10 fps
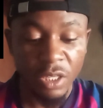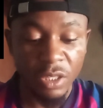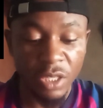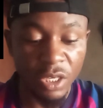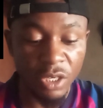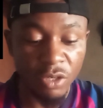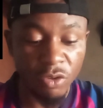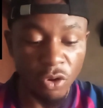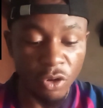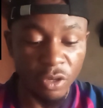taking
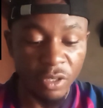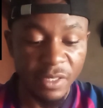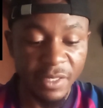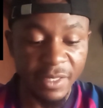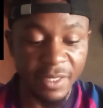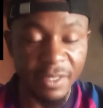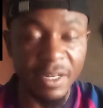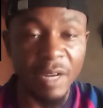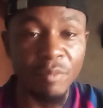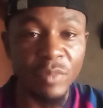on
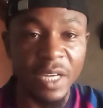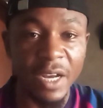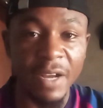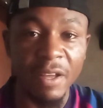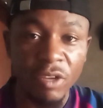Ceramica.